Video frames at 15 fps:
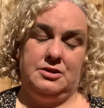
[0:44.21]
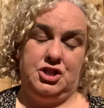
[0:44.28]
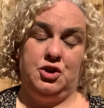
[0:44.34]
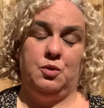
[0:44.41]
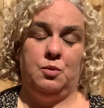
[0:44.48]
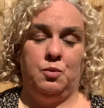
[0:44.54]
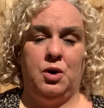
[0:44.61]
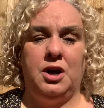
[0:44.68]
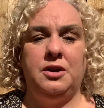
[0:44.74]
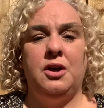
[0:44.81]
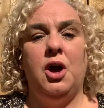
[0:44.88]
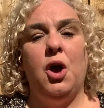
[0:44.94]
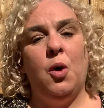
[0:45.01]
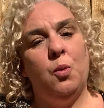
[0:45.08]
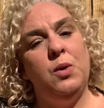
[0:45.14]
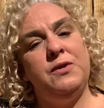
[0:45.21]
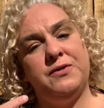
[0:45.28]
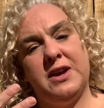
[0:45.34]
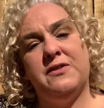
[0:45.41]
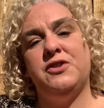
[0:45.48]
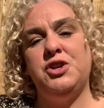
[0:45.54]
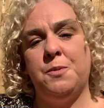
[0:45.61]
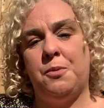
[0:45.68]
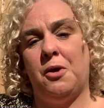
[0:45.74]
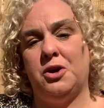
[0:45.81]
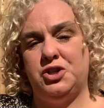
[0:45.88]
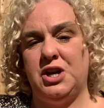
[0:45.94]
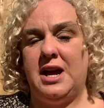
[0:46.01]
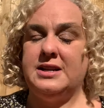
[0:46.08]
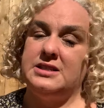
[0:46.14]
2 and 1, we've given you
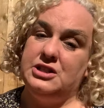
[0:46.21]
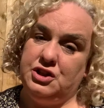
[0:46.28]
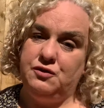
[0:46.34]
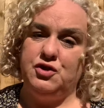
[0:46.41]
projects and